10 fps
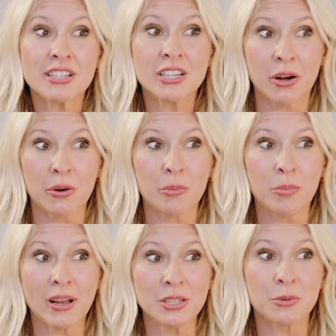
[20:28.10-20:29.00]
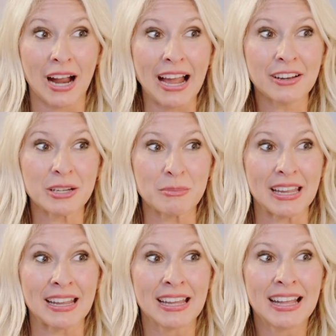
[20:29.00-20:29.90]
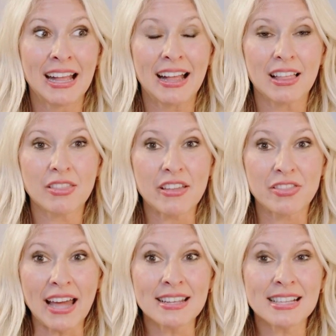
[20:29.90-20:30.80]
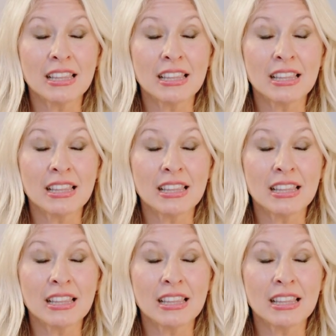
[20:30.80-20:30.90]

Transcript: ago when you were hiring me, like that is a